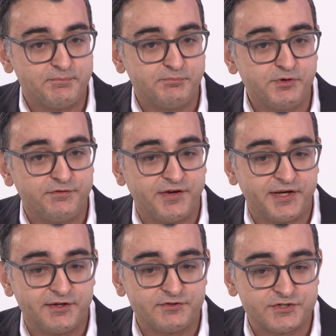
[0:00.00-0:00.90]

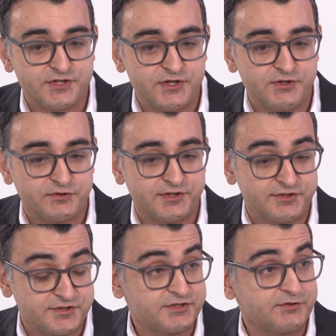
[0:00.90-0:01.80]
moving into the
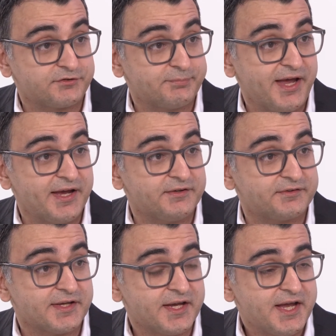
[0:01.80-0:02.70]
digital
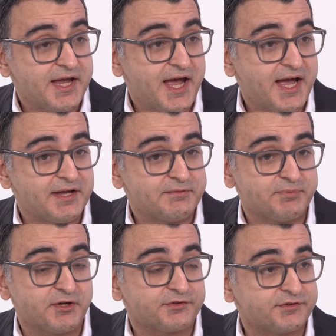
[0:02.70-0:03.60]
space, and
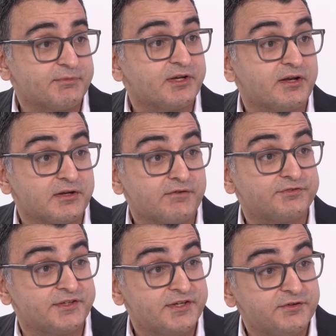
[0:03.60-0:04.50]
because a lot of
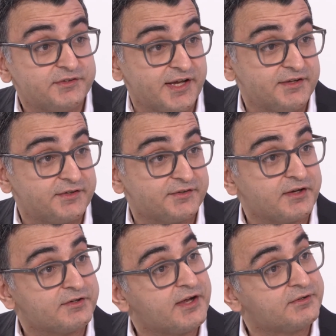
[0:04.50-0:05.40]
the use cases
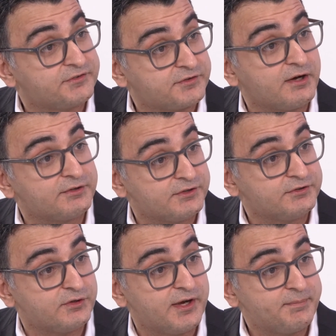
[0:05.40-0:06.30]
are now
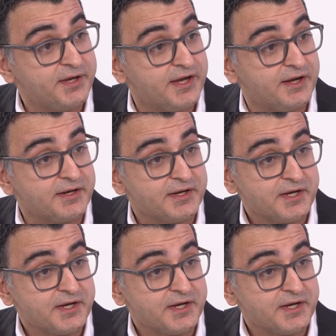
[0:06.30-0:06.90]
starting to appear.